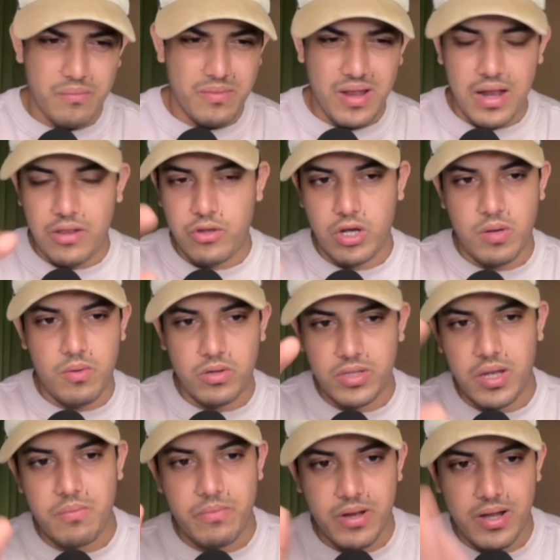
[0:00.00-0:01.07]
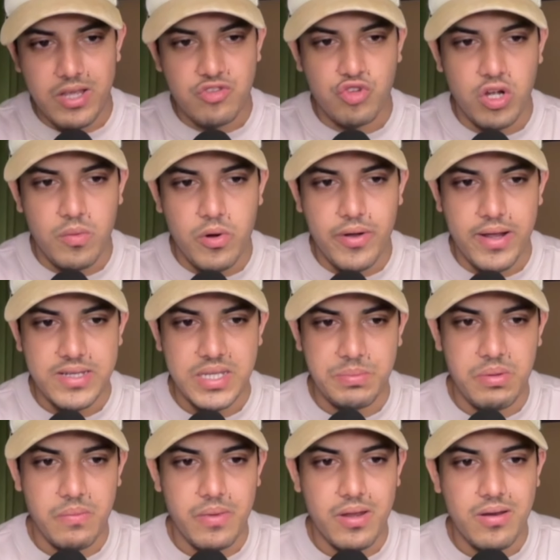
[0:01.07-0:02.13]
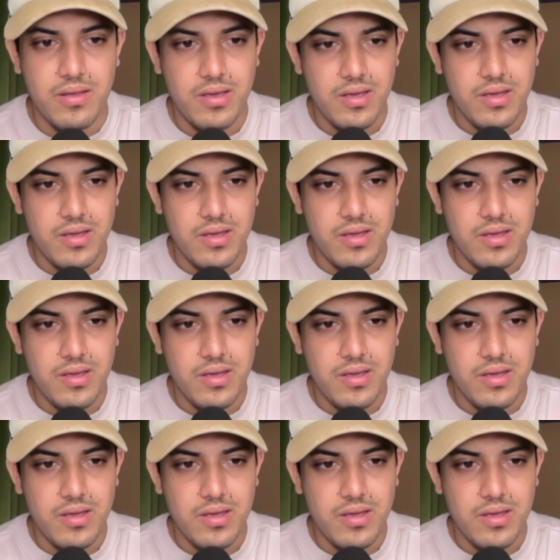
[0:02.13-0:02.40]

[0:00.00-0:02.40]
I'll talk about that, but let's talk about XRP, man.